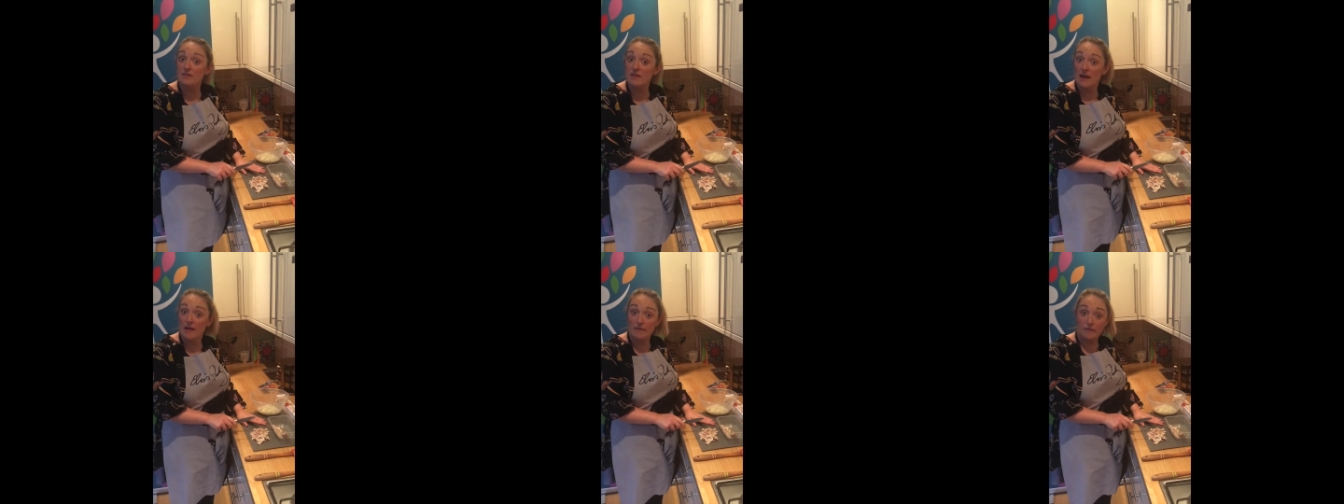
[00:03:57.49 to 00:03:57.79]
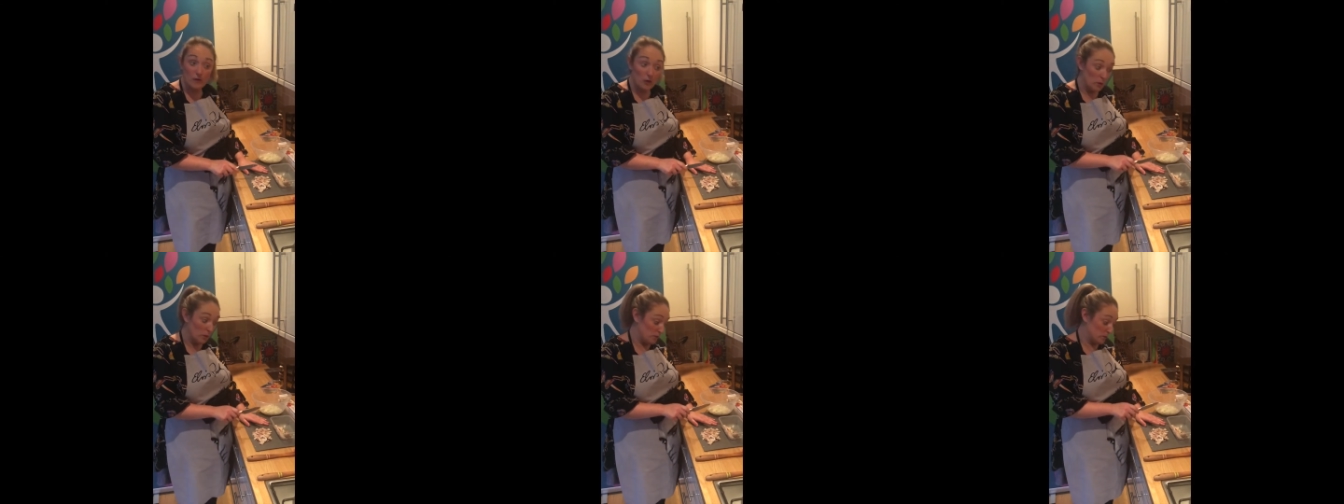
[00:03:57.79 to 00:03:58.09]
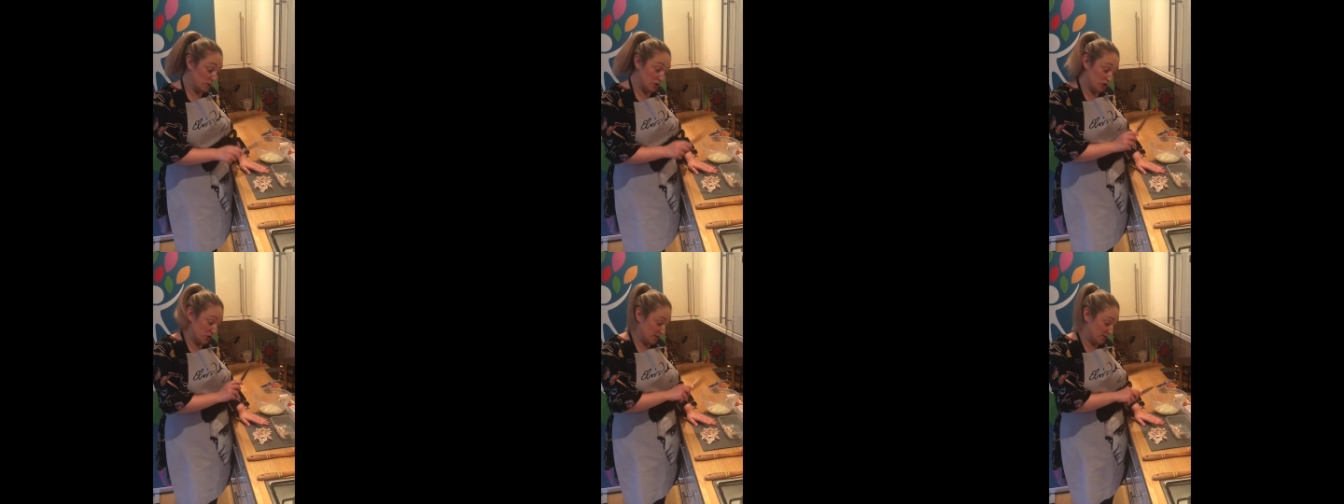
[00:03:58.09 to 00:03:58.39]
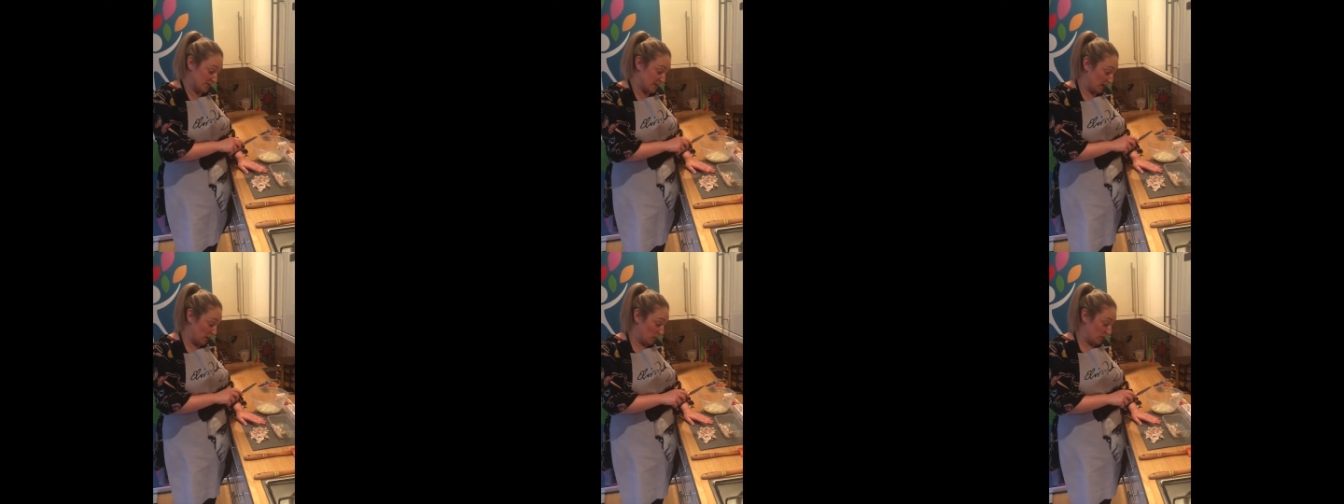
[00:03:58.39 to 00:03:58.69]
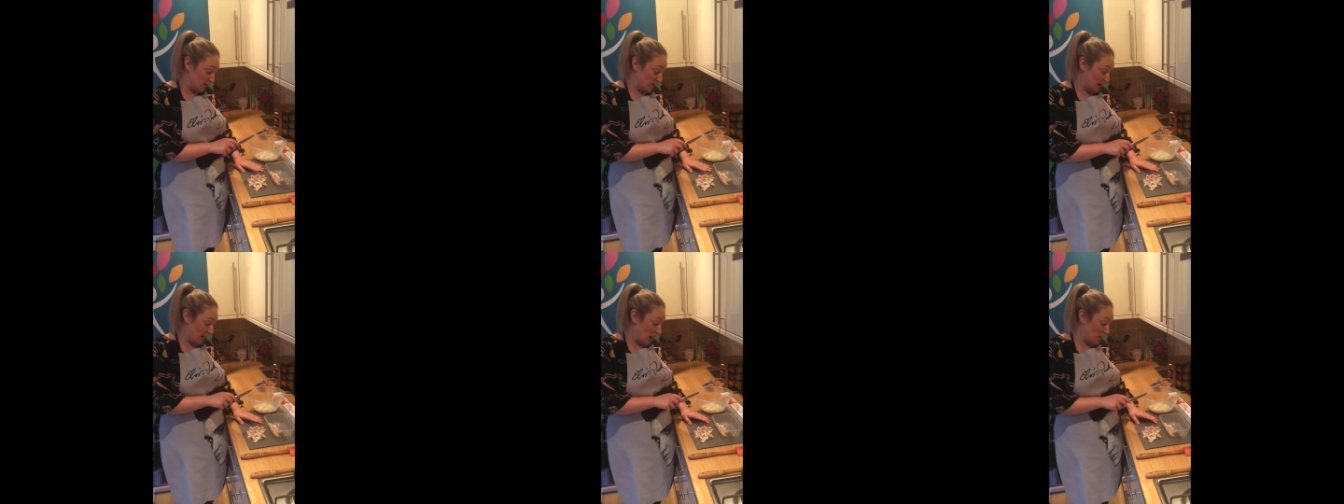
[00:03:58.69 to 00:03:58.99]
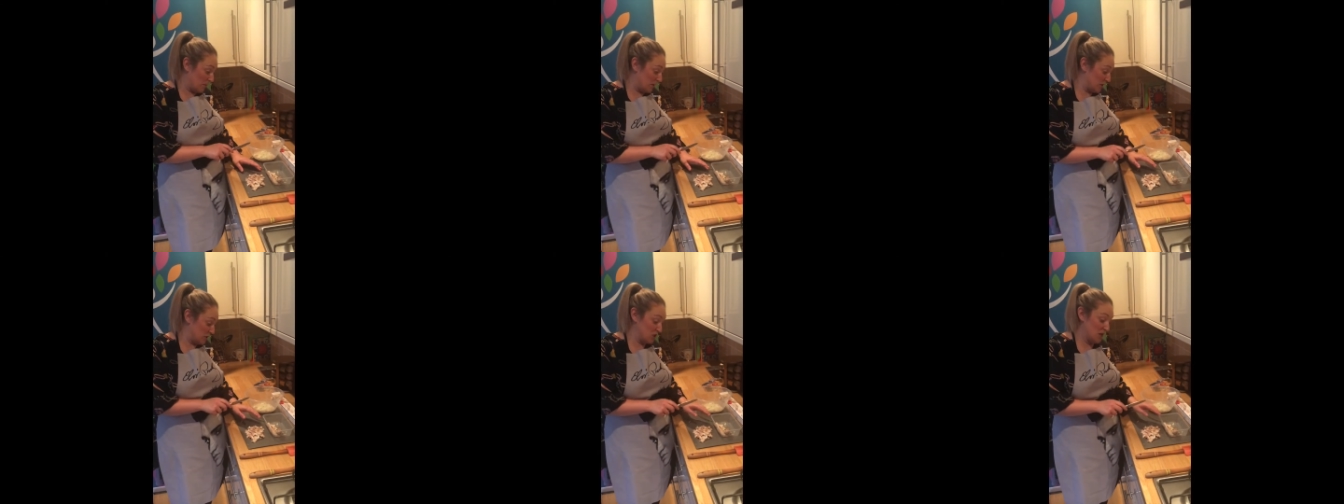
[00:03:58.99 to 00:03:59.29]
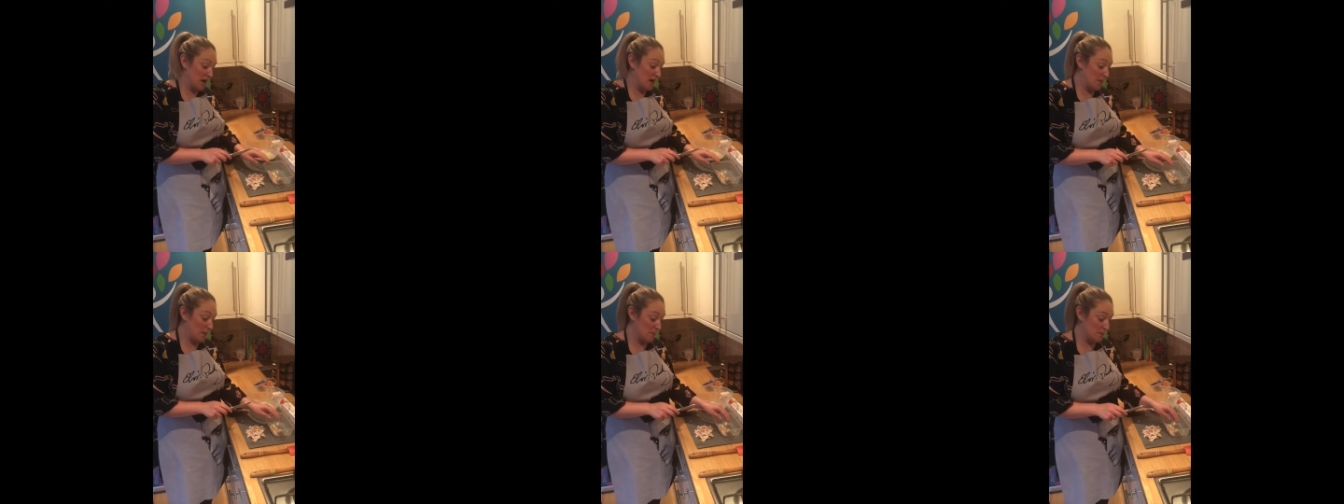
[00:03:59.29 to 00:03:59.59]
therefore we would just stick with the cabbage
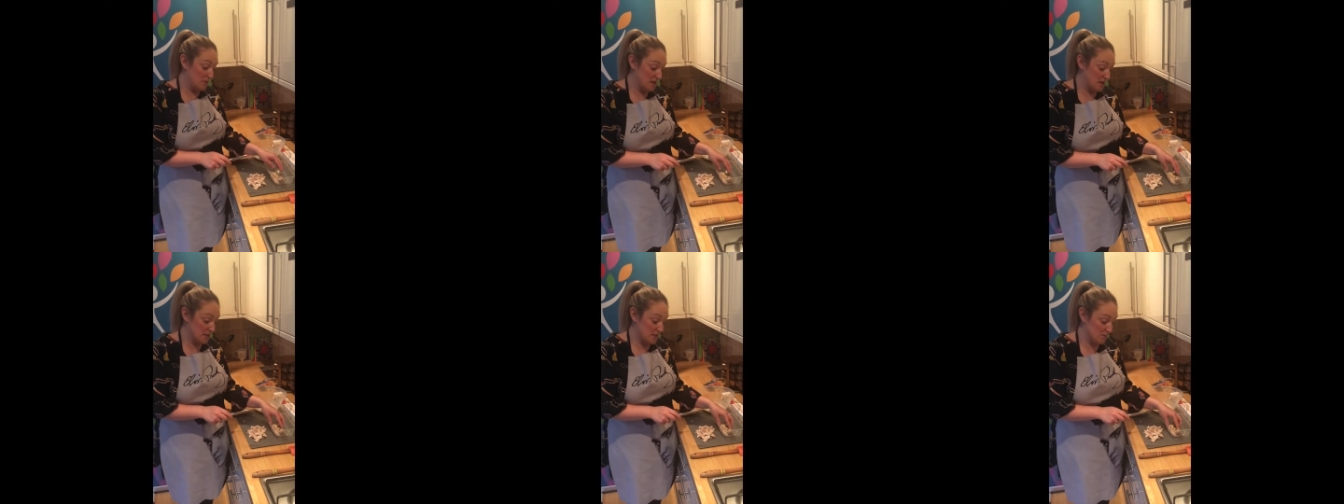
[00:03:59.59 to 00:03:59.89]
and bean